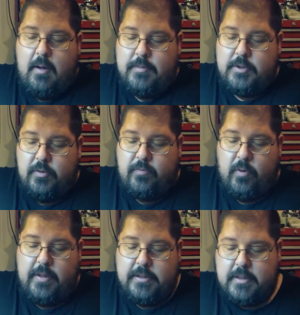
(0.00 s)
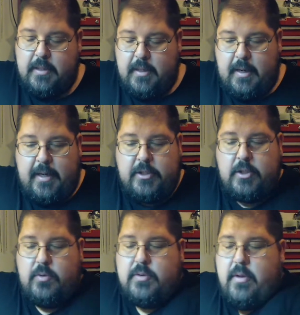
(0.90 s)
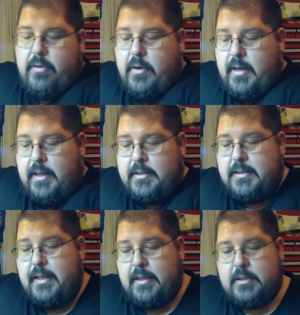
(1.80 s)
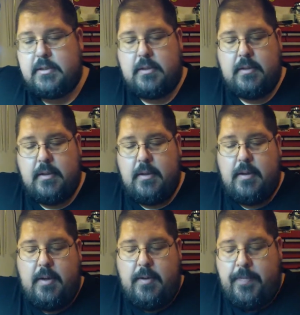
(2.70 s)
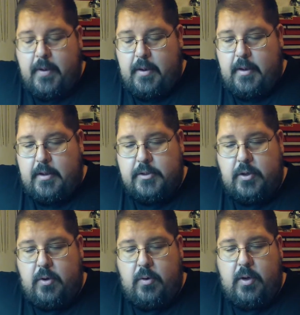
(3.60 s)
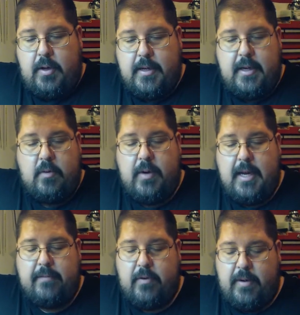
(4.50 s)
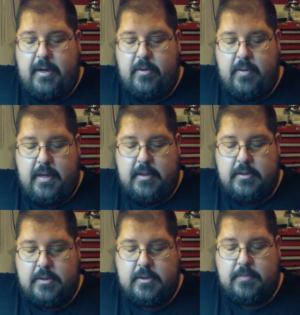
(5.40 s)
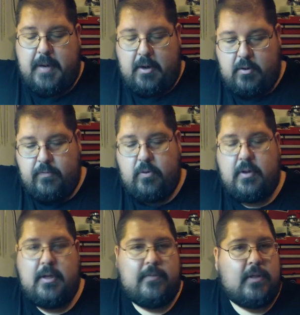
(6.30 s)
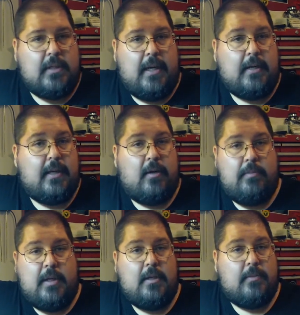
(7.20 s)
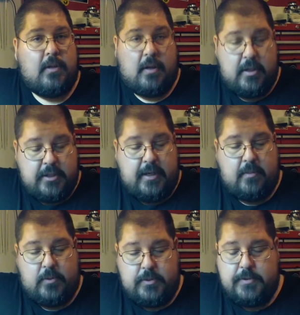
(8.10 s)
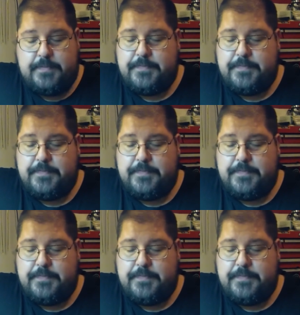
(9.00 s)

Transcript: So for this gun, I chose the 30-06. So again, we have a round that is powerful enough to take down medium to large animals.